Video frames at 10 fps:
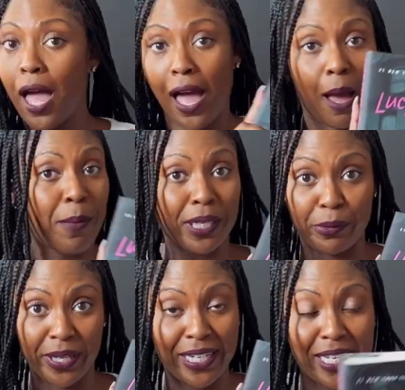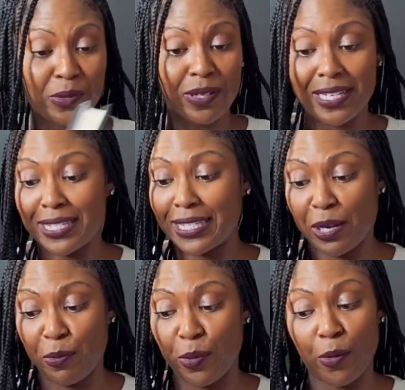I'm about to read this one and
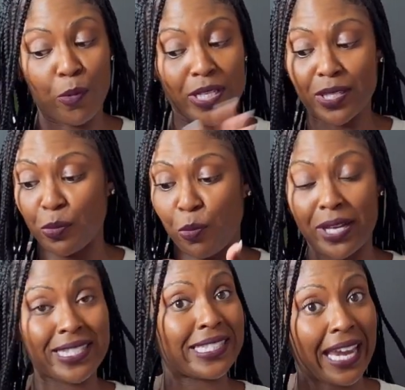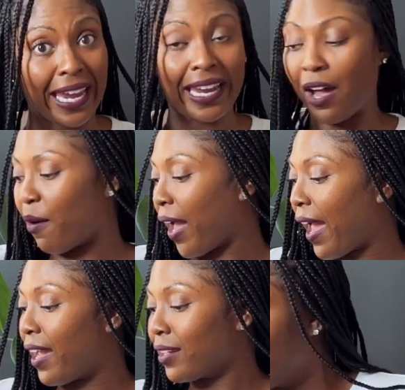see what's tea,
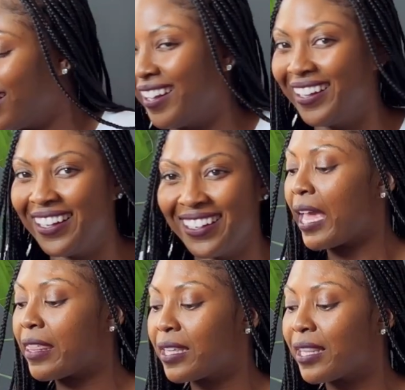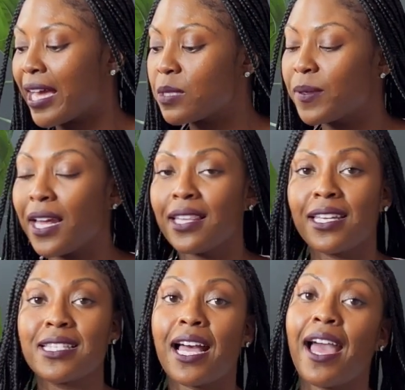okay? And then last but not
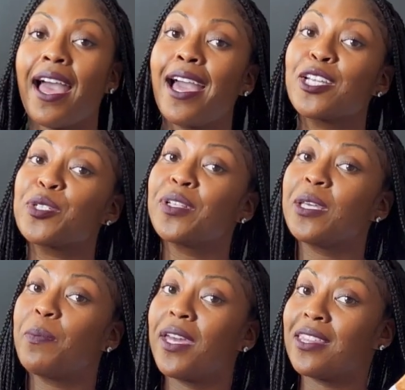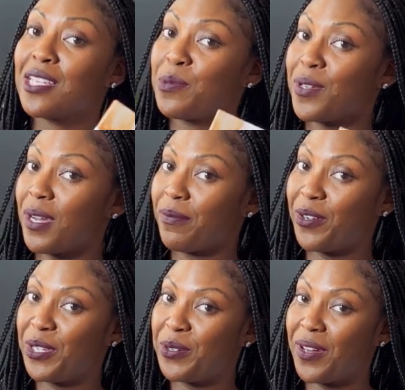least, I actually picked this one up for
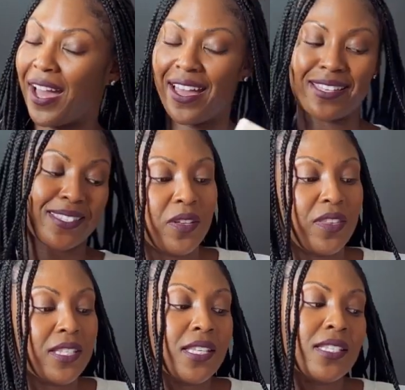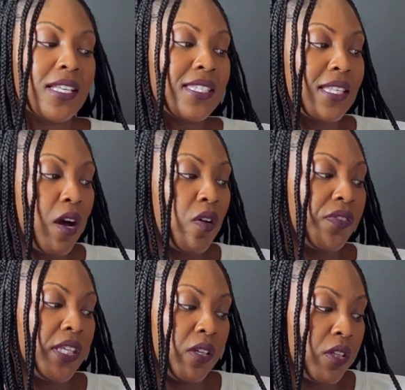you guys. So this is a
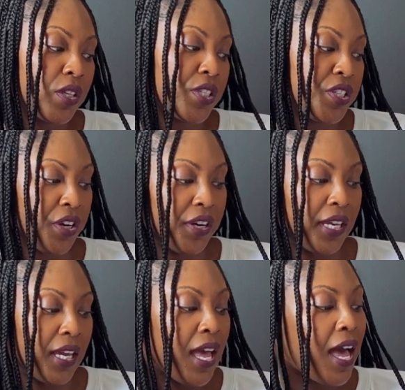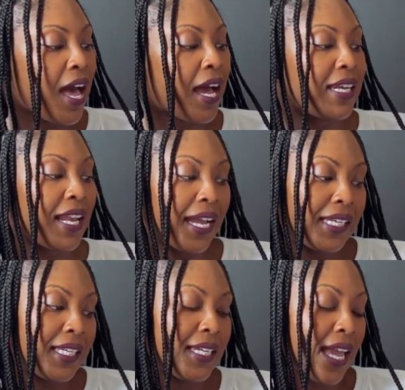self-healer's journey, a
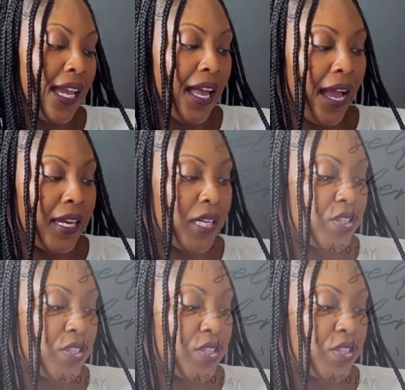90-day guided